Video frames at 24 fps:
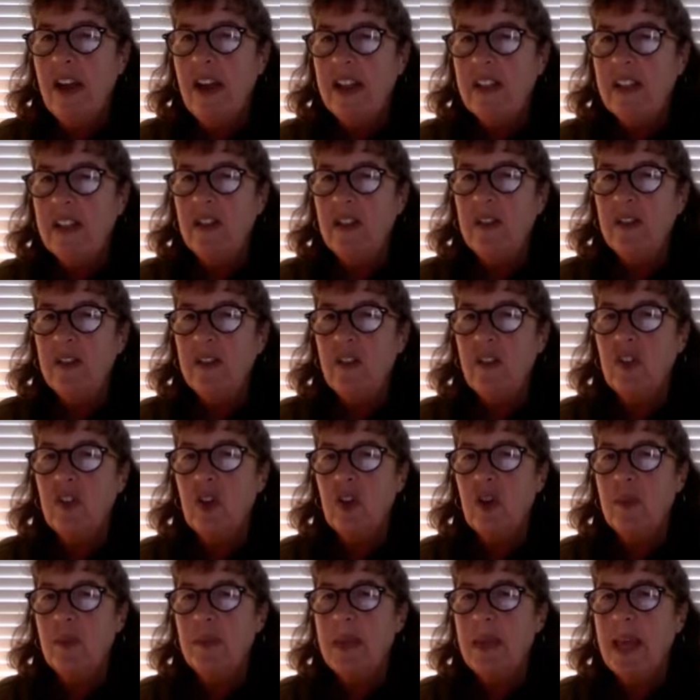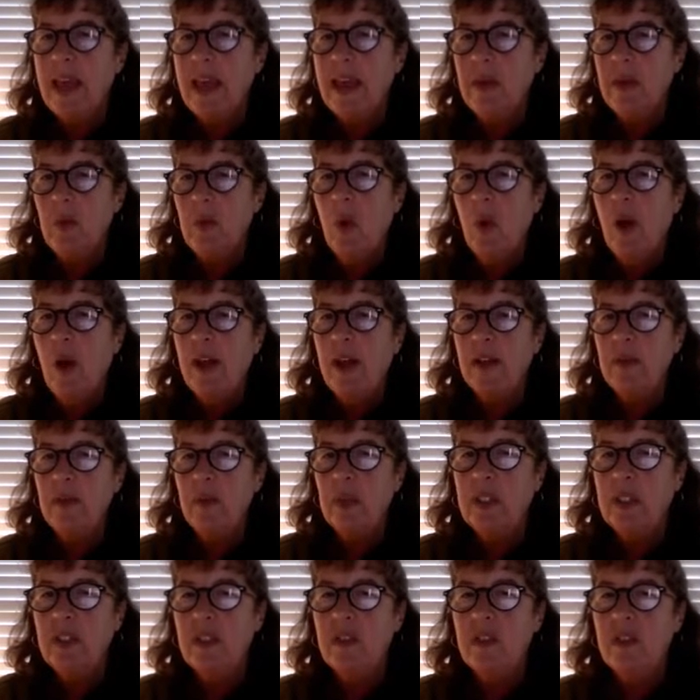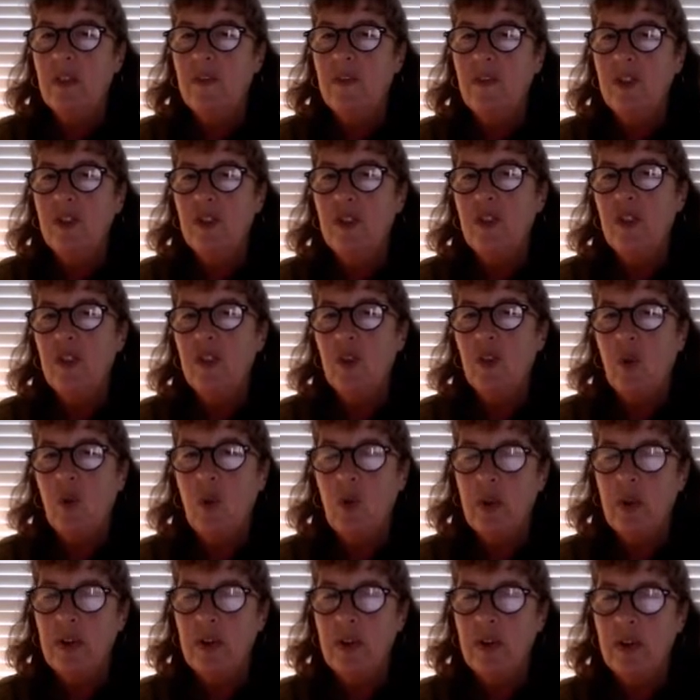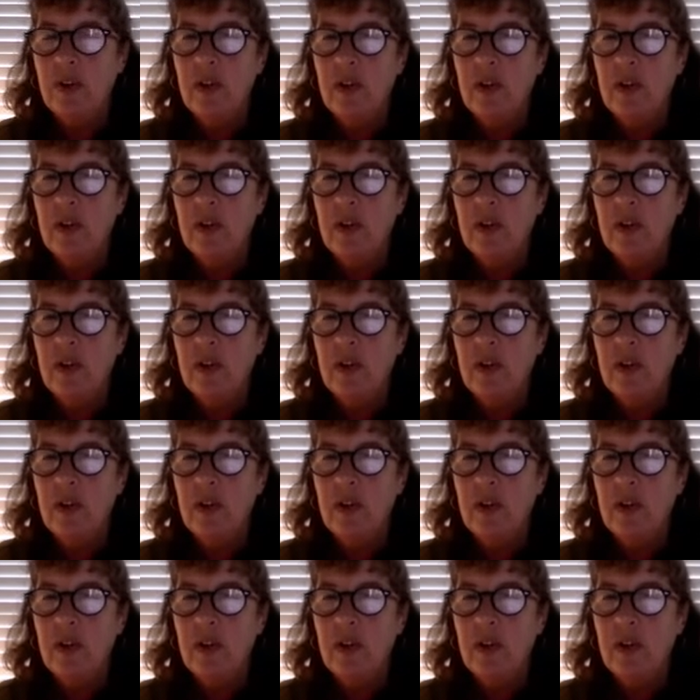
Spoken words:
to this term K1, which is the first order